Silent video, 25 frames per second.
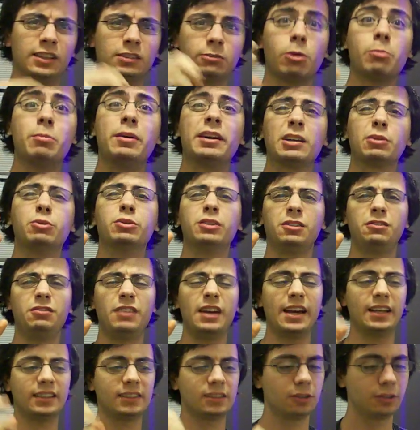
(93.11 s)
I'm going to make it really
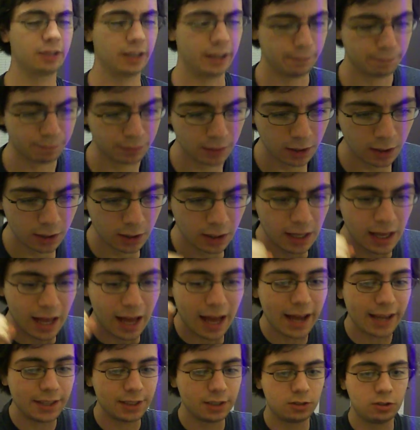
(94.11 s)
fast. Okay,
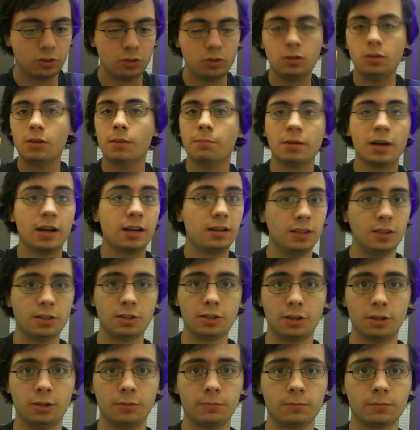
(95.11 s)
I'm not an
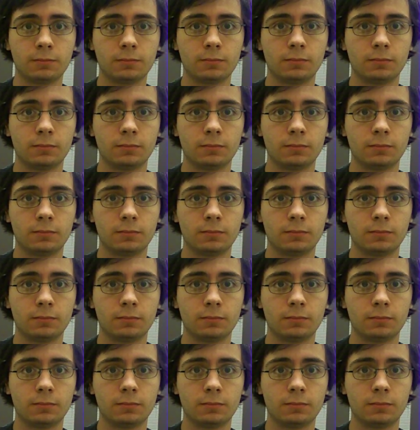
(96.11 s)
intern.